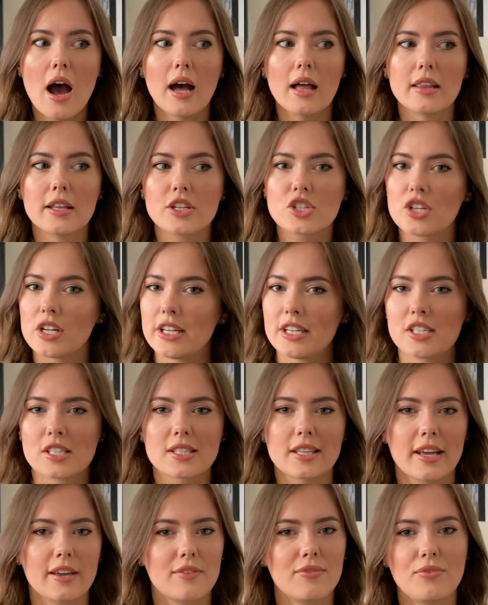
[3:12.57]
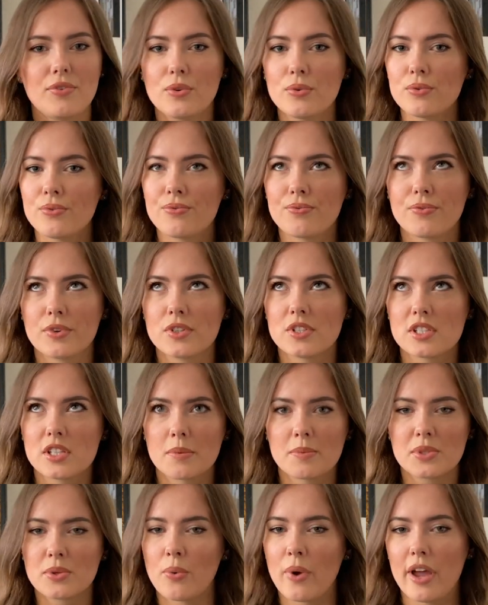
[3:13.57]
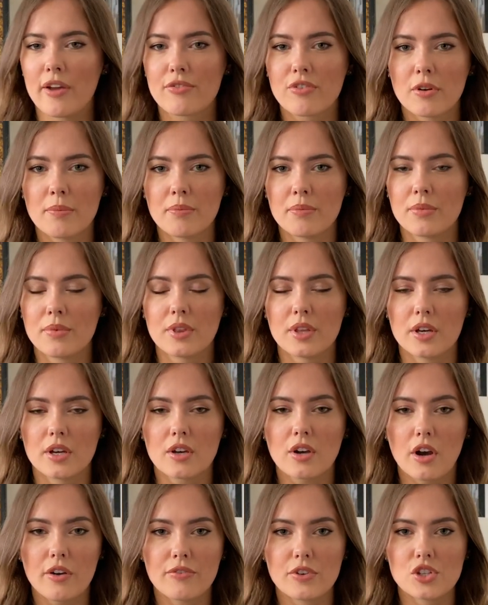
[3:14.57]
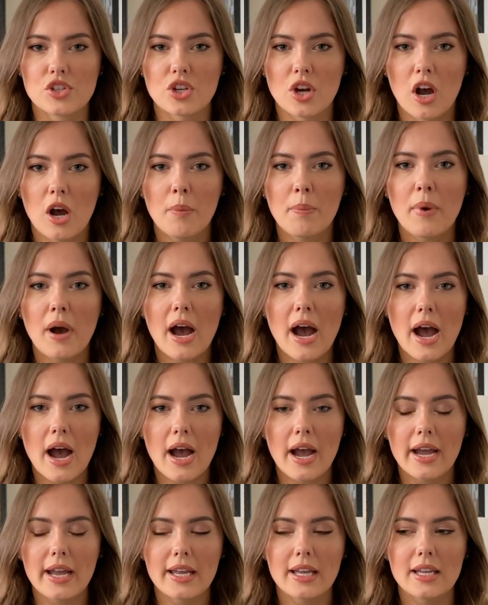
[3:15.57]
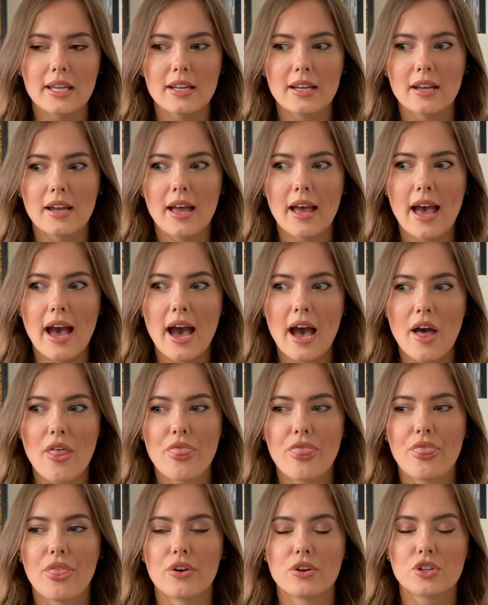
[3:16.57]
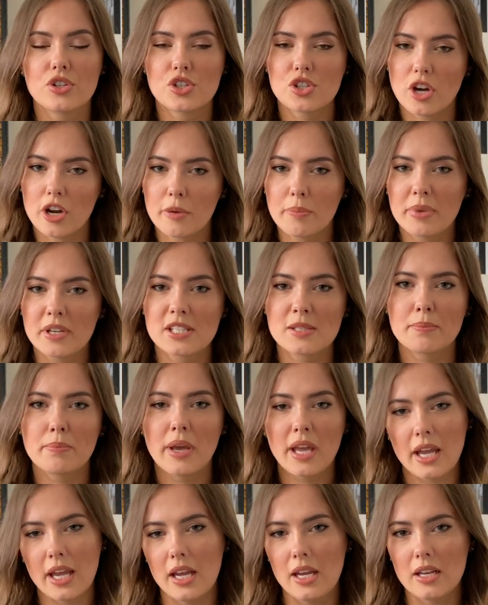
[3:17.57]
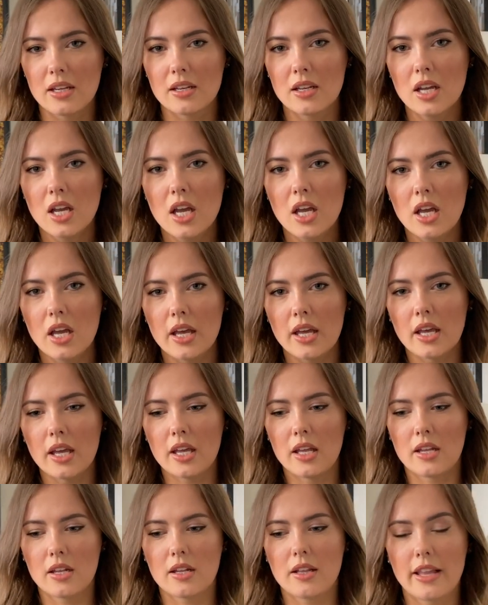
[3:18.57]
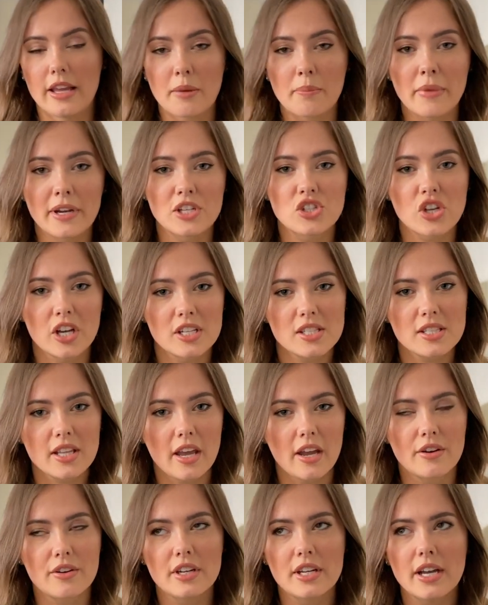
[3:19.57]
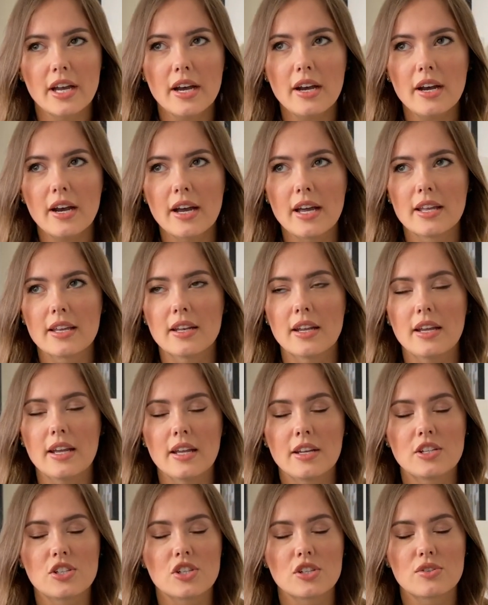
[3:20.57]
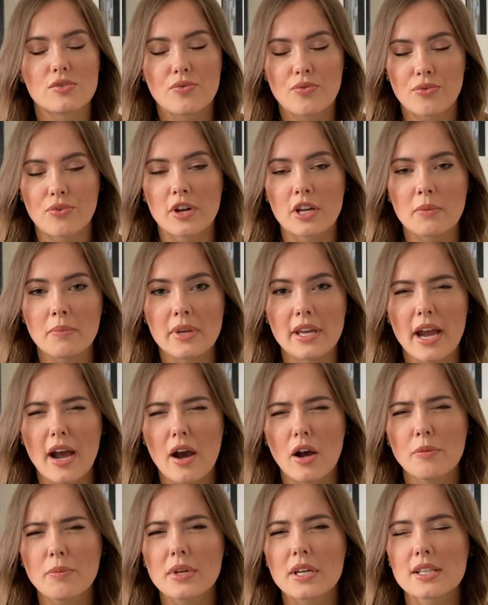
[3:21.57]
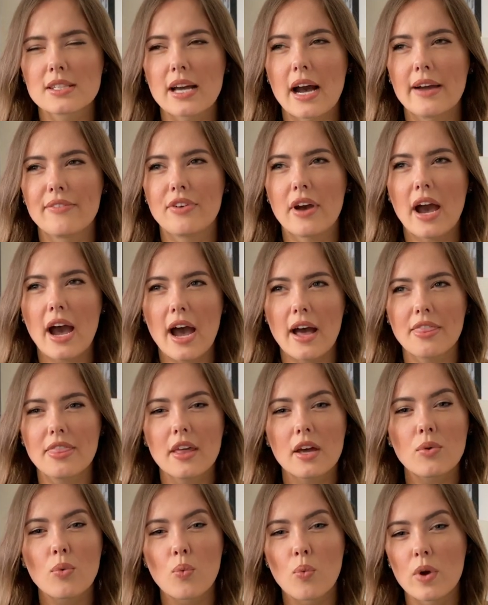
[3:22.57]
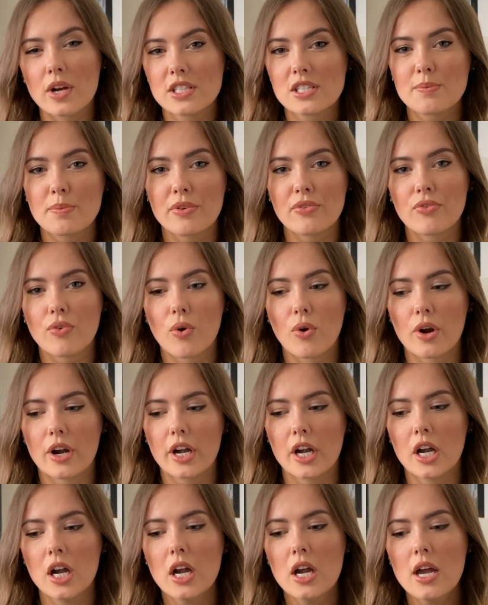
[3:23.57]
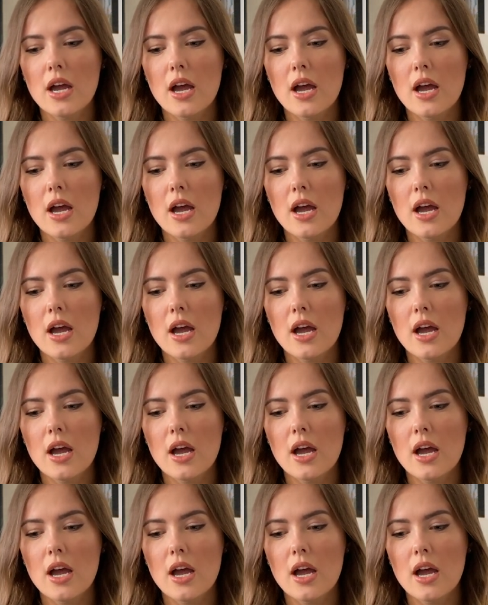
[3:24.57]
literally just like a few footsteps away from the coffee shop, I had the sharpest pain in like my chest area, and it just freaked me out because I've had that once before.